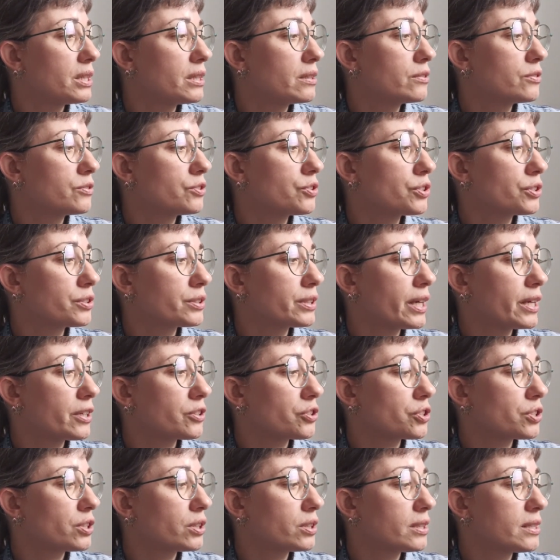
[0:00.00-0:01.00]

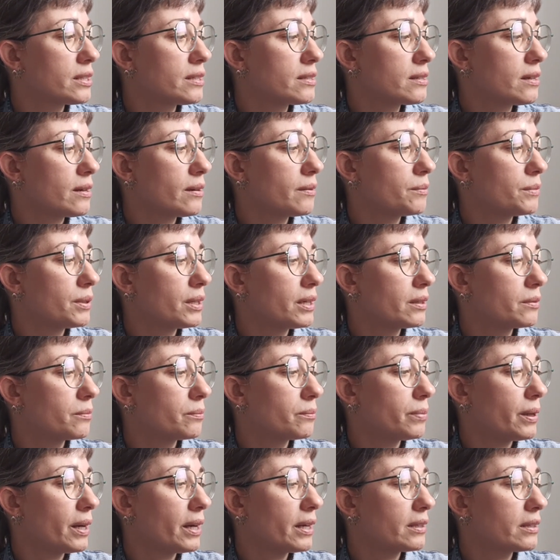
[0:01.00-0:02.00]
Internationalism,
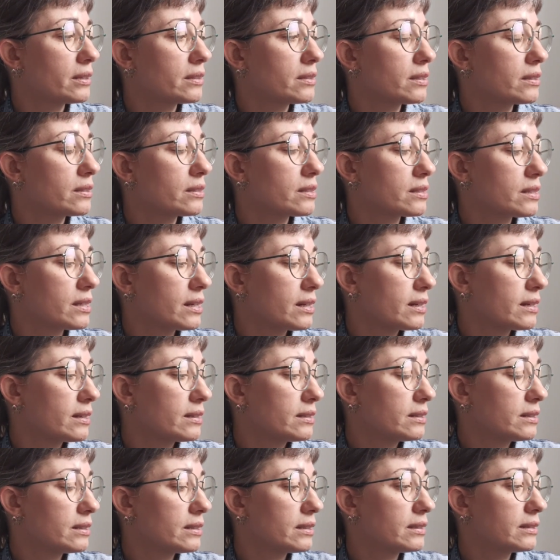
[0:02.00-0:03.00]
and
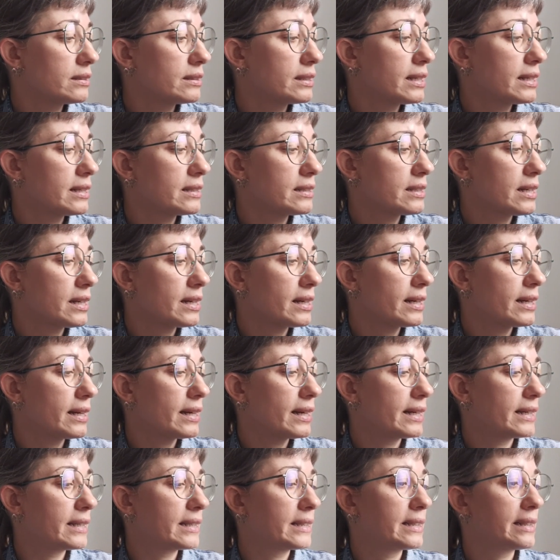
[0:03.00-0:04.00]
Palestine,
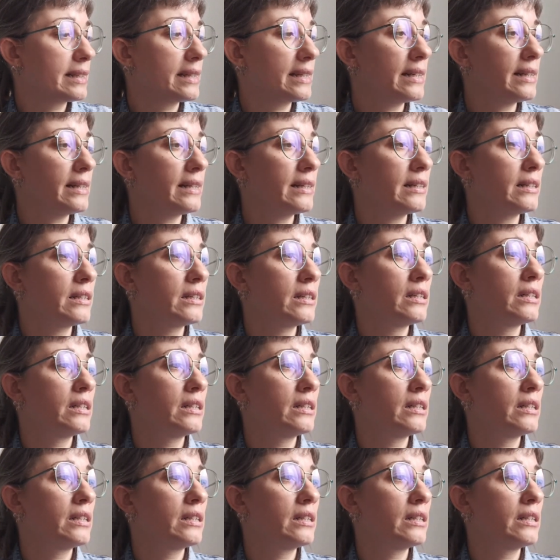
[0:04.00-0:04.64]
Elia.